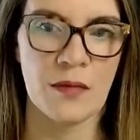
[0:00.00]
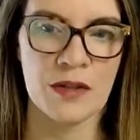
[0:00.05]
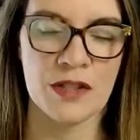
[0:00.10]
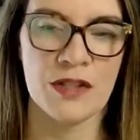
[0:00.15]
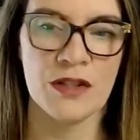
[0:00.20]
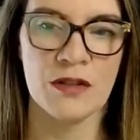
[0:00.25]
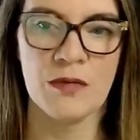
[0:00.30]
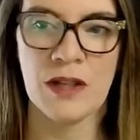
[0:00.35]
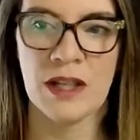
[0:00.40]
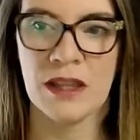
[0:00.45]

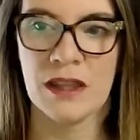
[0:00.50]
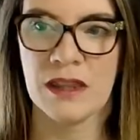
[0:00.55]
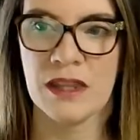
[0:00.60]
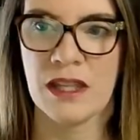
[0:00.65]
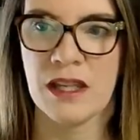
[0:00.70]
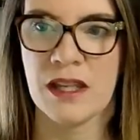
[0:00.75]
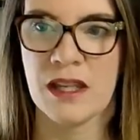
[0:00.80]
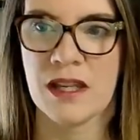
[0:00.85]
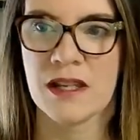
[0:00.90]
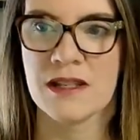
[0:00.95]
doing
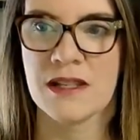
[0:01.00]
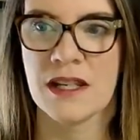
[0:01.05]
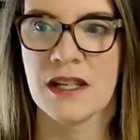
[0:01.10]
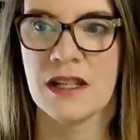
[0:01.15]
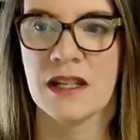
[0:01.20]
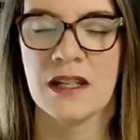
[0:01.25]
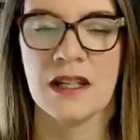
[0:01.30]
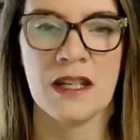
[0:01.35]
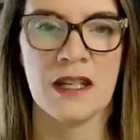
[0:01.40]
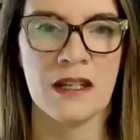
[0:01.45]
things
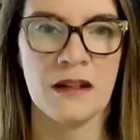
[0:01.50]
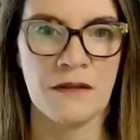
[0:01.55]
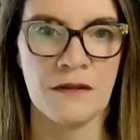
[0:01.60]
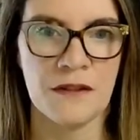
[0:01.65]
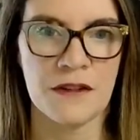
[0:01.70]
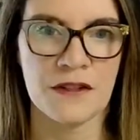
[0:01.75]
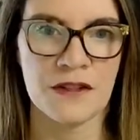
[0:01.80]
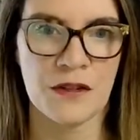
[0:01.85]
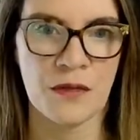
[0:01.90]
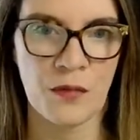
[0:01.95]
in an
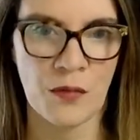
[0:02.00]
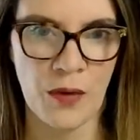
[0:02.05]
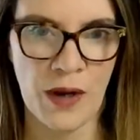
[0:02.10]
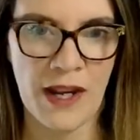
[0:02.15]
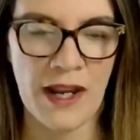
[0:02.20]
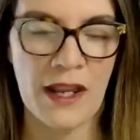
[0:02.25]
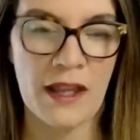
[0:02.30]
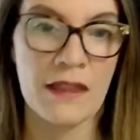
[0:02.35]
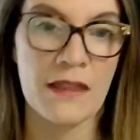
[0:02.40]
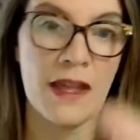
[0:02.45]
inefficient
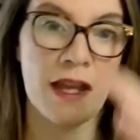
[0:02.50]
way.